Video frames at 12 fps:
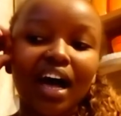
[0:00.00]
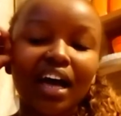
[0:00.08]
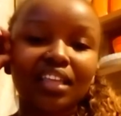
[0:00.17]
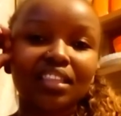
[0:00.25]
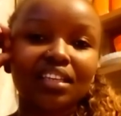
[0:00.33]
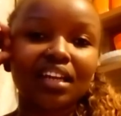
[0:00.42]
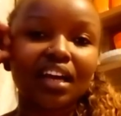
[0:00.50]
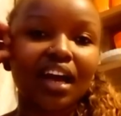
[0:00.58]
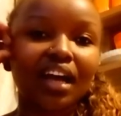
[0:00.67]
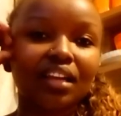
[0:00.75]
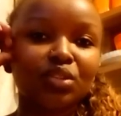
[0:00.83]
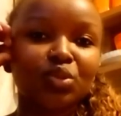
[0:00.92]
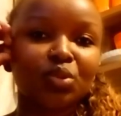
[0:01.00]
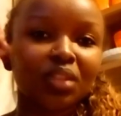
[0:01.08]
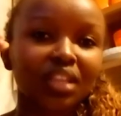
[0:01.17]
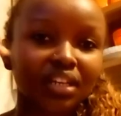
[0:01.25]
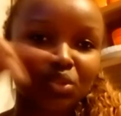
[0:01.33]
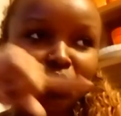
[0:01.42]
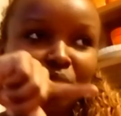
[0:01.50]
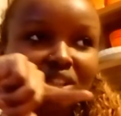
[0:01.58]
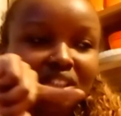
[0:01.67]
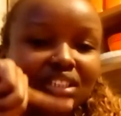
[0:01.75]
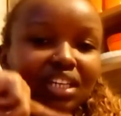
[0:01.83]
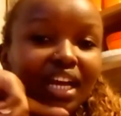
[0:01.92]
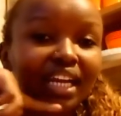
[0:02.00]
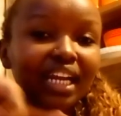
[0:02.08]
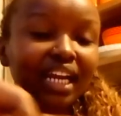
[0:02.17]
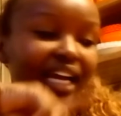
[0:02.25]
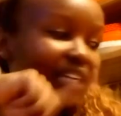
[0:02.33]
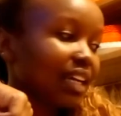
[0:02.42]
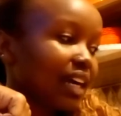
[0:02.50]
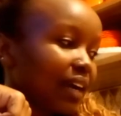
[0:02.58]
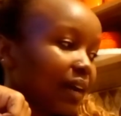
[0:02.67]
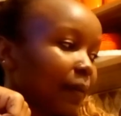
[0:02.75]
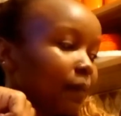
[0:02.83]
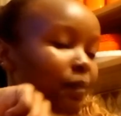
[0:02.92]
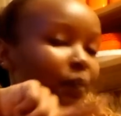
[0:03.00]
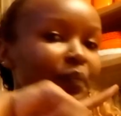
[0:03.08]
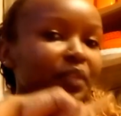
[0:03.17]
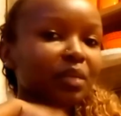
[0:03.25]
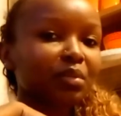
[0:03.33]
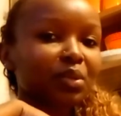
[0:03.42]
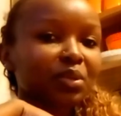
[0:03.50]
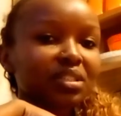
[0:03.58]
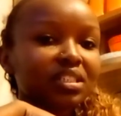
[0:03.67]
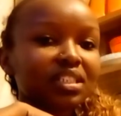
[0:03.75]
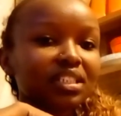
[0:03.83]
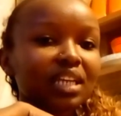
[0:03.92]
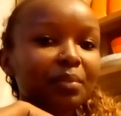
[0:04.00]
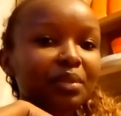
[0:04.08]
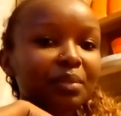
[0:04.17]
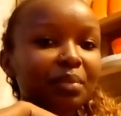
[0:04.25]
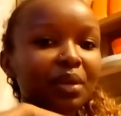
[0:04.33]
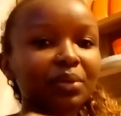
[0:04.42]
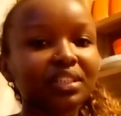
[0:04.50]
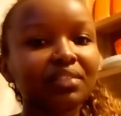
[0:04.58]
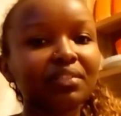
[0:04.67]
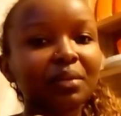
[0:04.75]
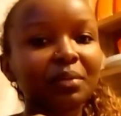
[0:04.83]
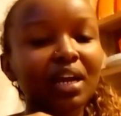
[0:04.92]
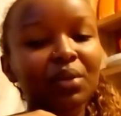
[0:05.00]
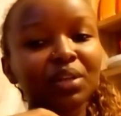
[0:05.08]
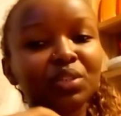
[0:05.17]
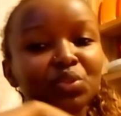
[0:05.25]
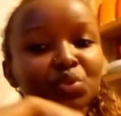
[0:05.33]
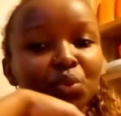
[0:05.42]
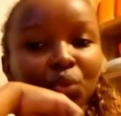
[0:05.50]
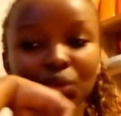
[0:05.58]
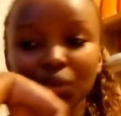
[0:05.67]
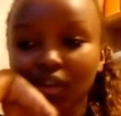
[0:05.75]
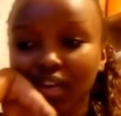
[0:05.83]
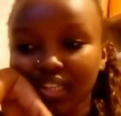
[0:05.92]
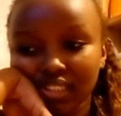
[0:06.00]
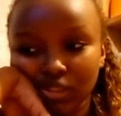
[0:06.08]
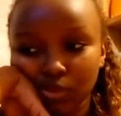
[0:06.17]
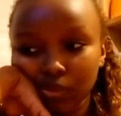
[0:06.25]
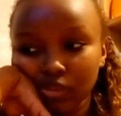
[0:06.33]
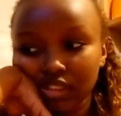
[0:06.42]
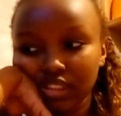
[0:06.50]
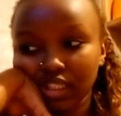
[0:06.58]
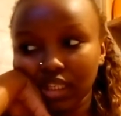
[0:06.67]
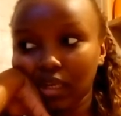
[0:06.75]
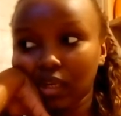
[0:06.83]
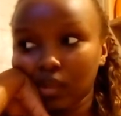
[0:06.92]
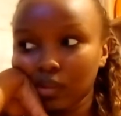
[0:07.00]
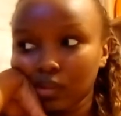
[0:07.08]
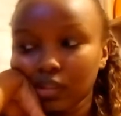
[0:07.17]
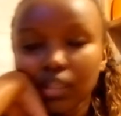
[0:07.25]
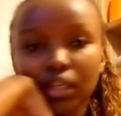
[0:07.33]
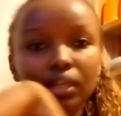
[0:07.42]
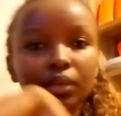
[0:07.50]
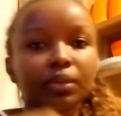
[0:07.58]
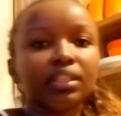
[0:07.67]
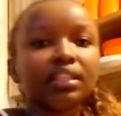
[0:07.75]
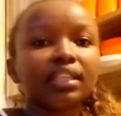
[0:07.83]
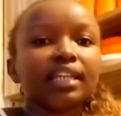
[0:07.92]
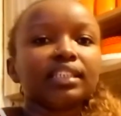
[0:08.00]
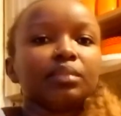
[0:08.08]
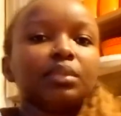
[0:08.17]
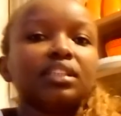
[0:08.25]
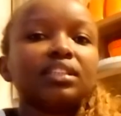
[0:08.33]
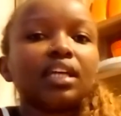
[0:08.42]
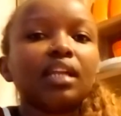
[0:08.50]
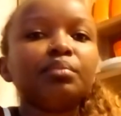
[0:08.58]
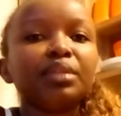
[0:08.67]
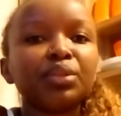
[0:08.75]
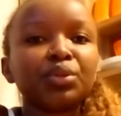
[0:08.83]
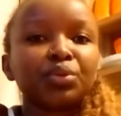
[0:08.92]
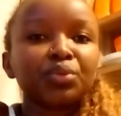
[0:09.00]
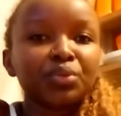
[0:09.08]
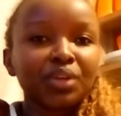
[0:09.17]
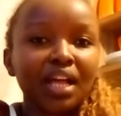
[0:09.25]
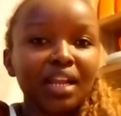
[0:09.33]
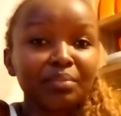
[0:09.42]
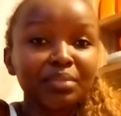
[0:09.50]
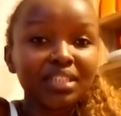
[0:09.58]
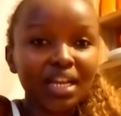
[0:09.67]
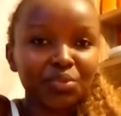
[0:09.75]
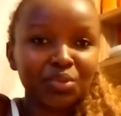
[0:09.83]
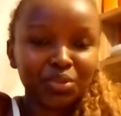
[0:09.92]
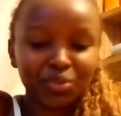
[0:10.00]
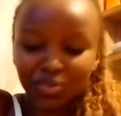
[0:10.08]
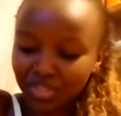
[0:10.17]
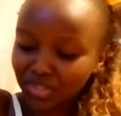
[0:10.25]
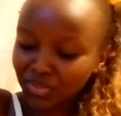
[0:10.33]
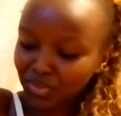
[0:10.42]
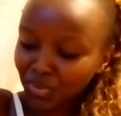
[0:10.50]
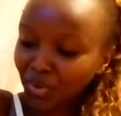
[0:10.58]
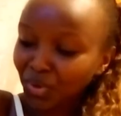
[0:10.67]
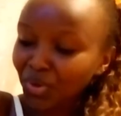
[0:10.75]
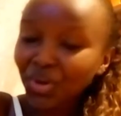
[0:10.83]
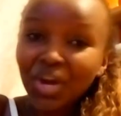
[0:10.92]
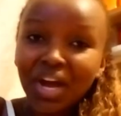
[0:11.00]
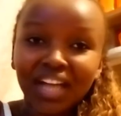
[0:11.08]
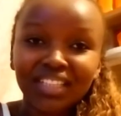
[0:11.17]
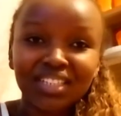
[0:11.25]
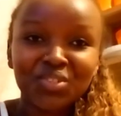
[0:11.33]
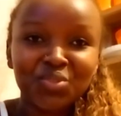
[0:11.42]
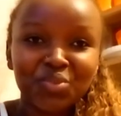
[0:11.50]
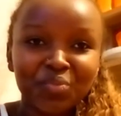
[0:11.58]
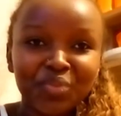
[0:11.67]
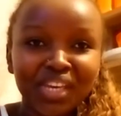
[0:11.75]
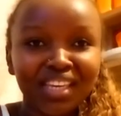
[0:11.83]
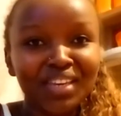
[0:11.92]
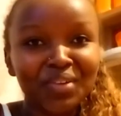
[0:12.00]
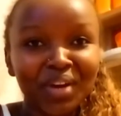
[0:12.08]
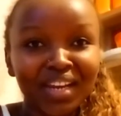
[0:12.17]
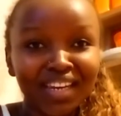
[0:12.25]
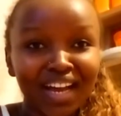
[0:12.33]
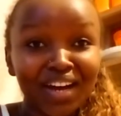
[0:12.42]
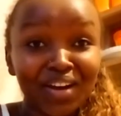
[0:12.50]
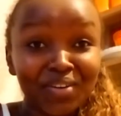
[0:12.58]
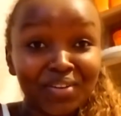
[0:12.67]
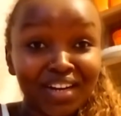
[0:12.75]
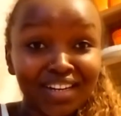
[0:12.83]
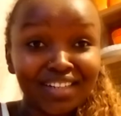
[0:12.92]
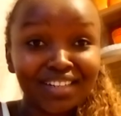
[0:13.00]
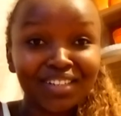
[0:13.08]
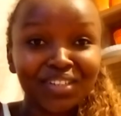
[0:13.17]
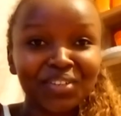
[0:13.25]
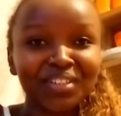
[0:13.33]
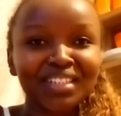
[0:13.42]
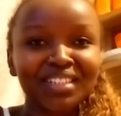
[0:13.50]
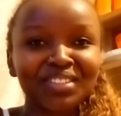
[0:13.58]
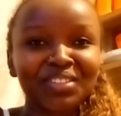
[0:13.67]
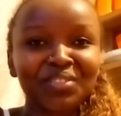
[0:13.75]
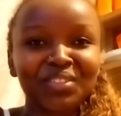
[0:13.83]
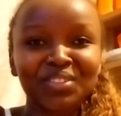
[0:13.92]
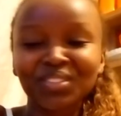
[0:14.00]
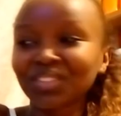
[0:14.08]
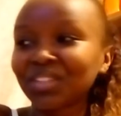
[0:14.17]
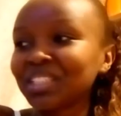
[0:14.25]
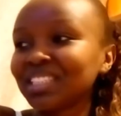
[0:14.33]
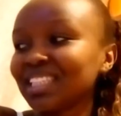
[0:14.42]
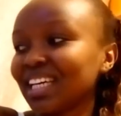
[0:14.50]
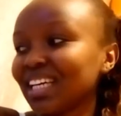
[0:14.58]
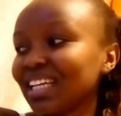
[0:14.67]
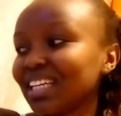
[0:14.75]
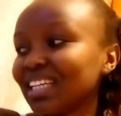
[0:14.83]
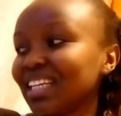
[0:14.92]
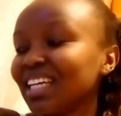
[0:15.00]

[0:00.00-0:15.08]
I think I'll do that washing haraka haraka, because nisha prepare whatever I want to cook, and it won't take long. Within 30 minutes, I'll be done with cooking. So, acha tutumie hii 1 hour, kufanya hizo vitu zote.